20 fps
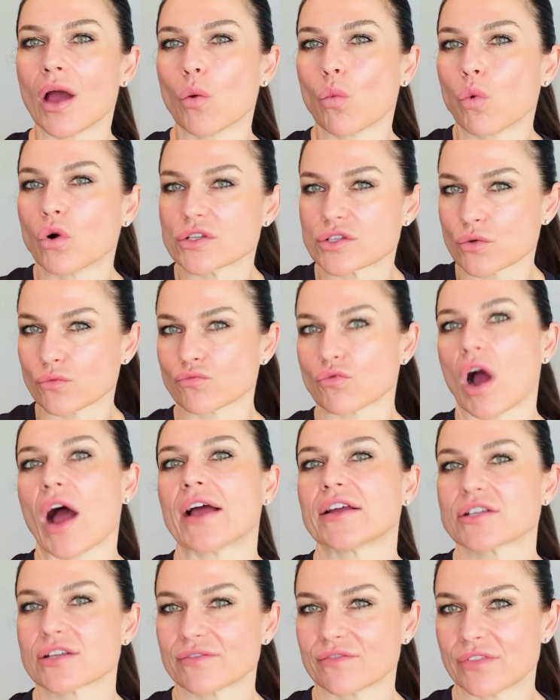was a
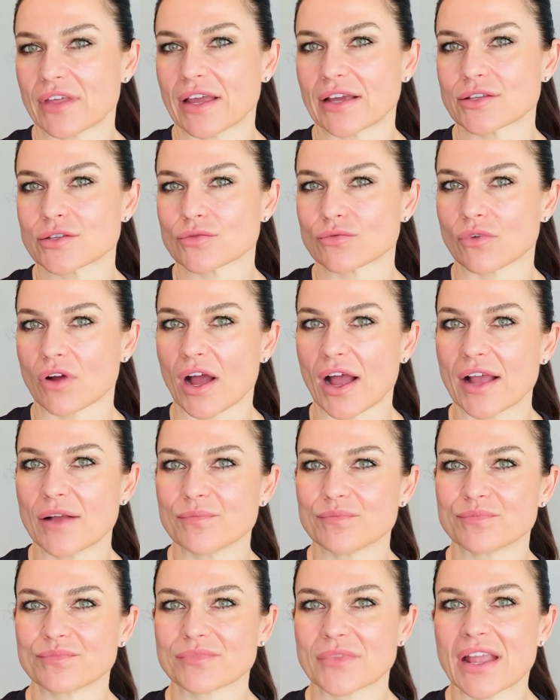right of theirs, right?
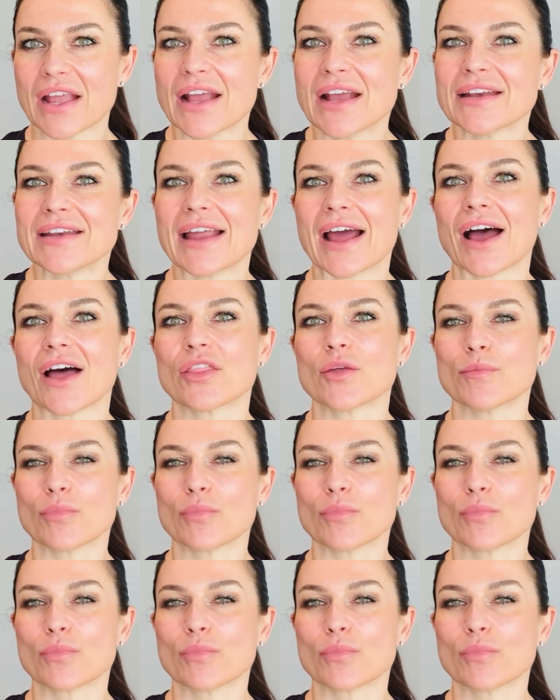Now, the